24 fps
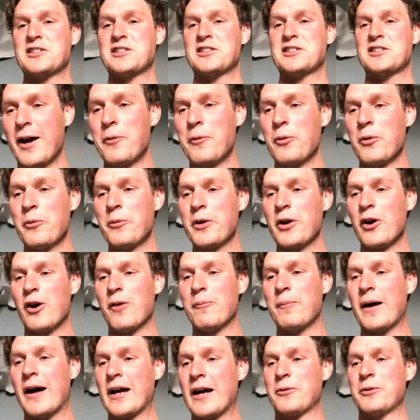
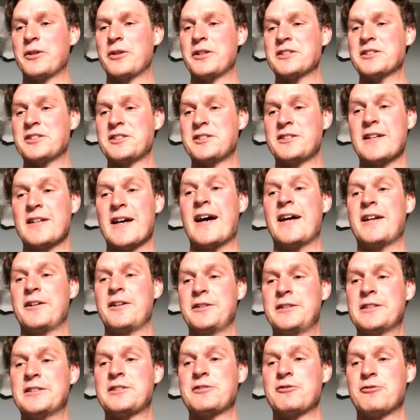And when we got
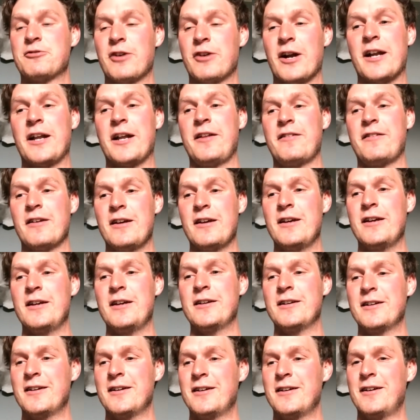back, we were just dead and
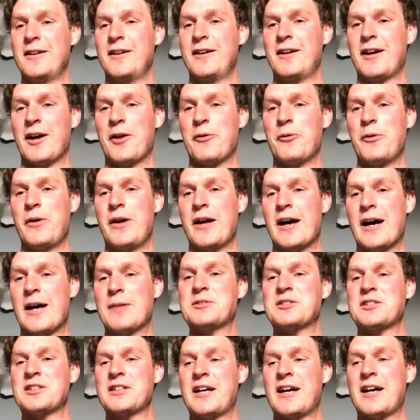just ready to eat,
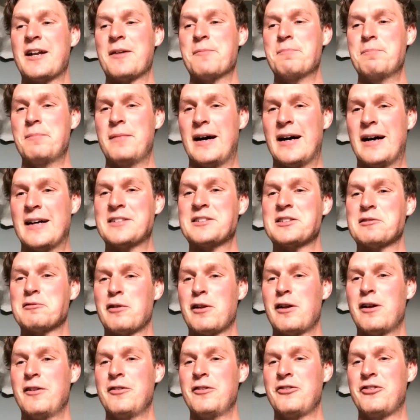and we absolutely had a
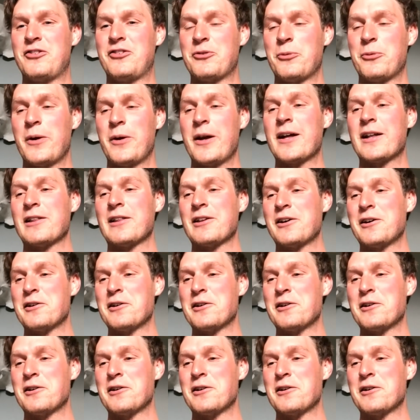massive lunch.